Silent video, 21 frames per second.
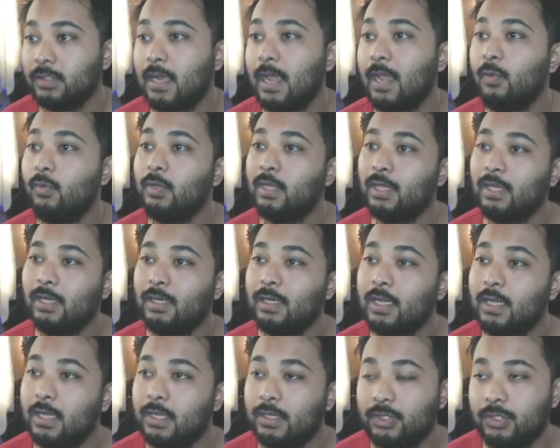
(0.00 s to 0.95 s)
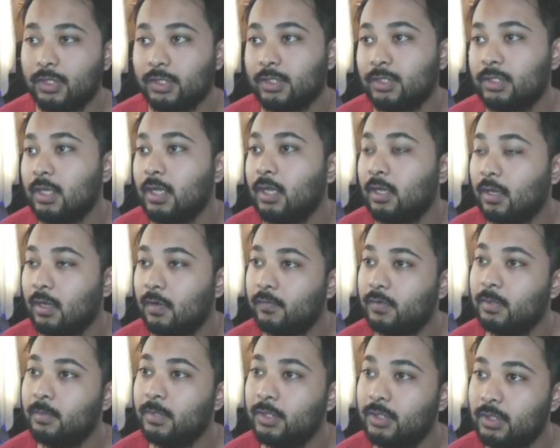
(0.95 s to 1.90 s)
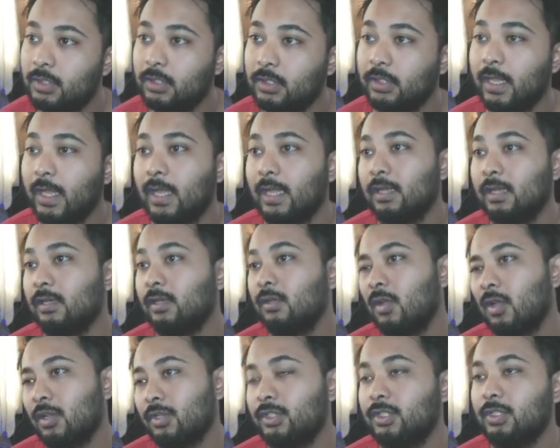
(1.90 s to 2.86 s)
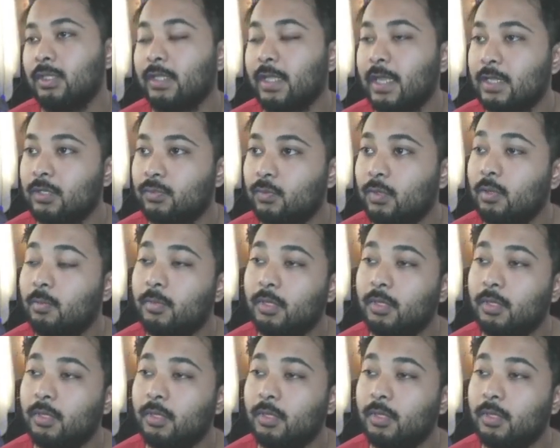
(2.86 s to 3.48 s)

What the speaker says: Now we can just comfortably shield and not shield as well.